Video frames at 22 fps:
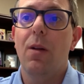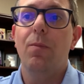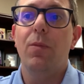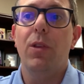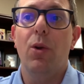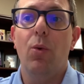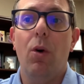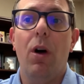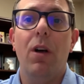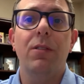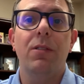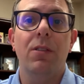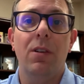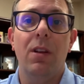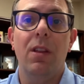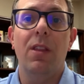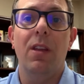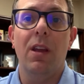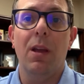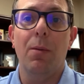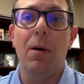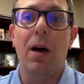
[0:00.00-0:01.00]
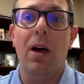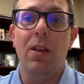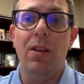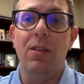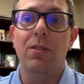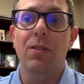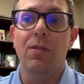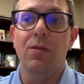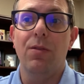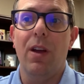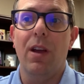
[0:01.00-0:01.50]
You also need to think about
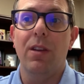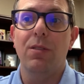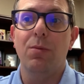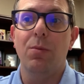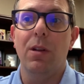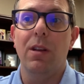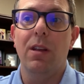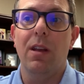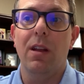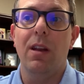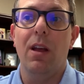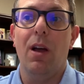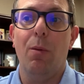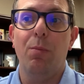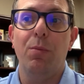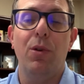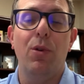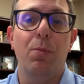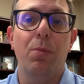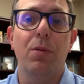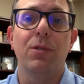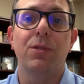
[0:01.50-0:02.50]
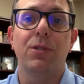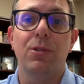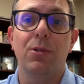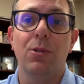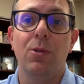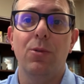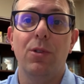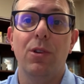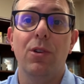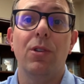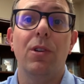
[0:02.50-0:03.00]
each investment can help you
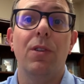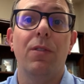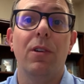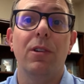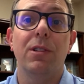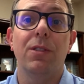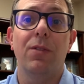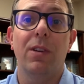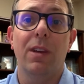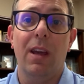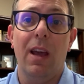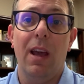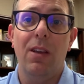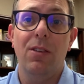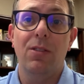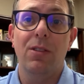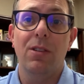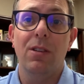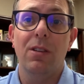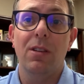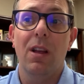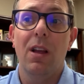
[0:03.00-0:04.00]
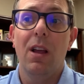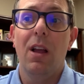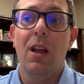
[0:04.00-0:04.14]
pursue your diversification,